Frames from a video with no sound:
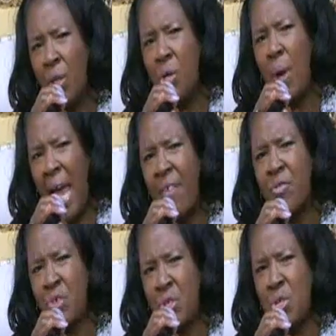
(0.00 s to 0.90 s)
all you
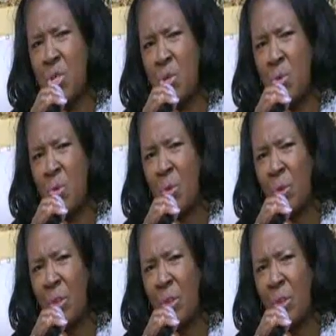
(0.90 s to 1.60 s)
have to do,